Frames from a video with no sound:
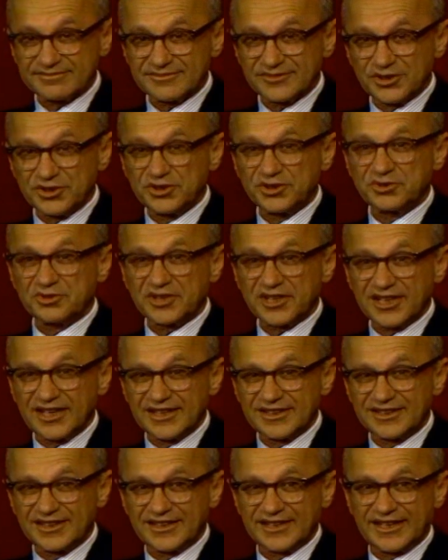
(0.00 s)
You
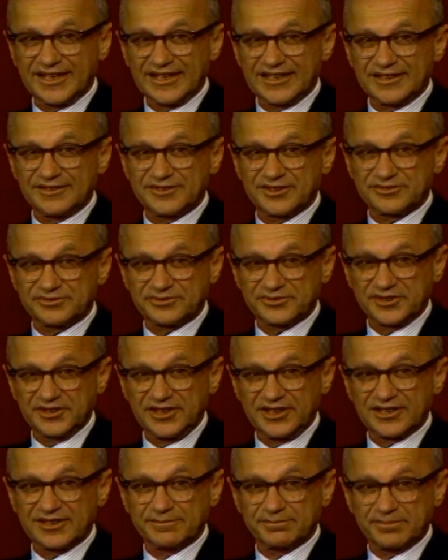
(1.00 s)
cannot have a free
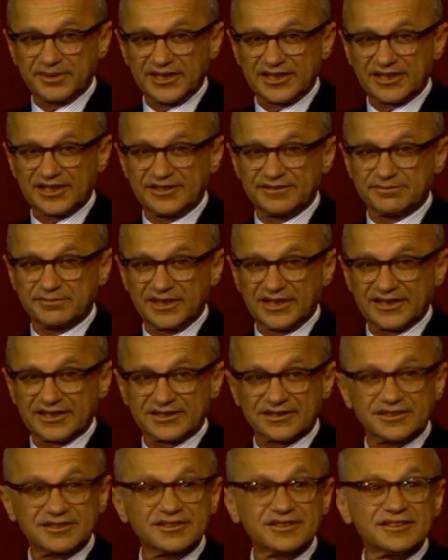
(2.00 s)
competitive
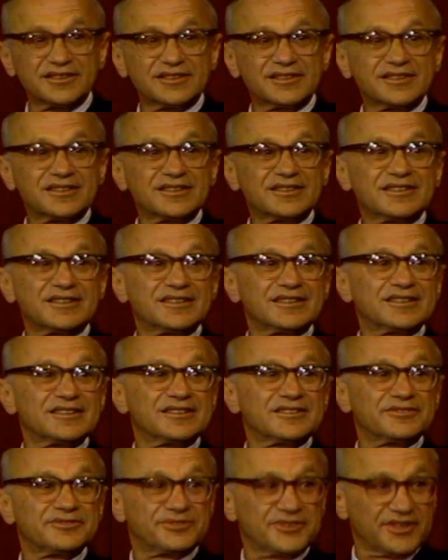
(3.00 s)
medical
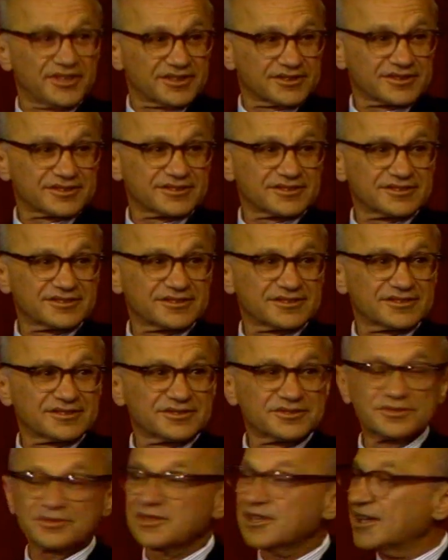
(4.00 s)
field.
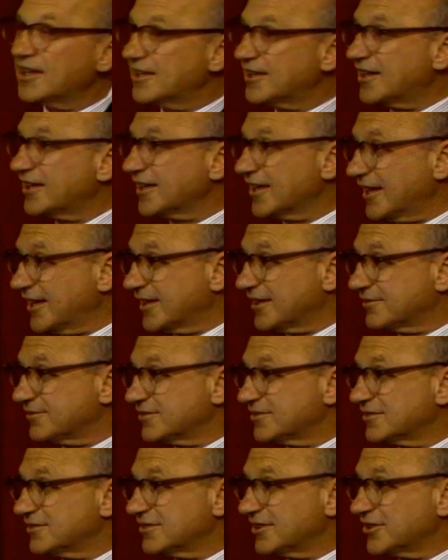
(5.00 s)
You cannot have
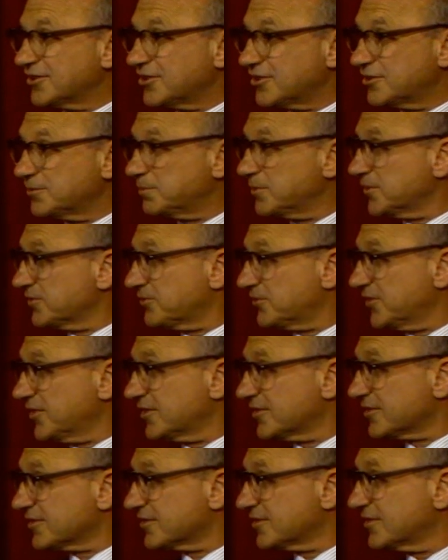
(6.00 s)
an open
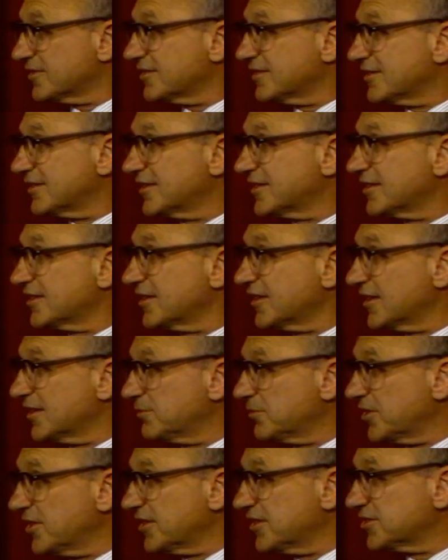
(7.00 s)
field and an
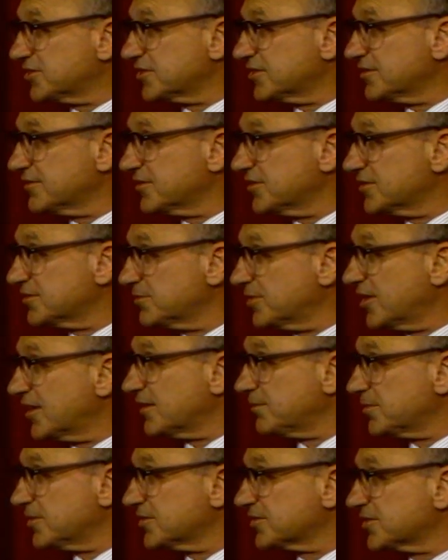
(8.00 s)
elimination of these
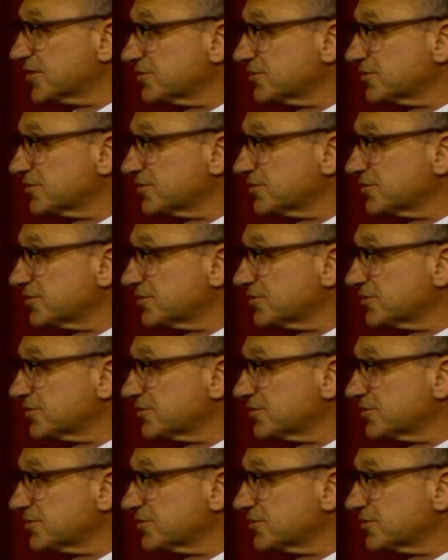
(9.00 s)
monopolistic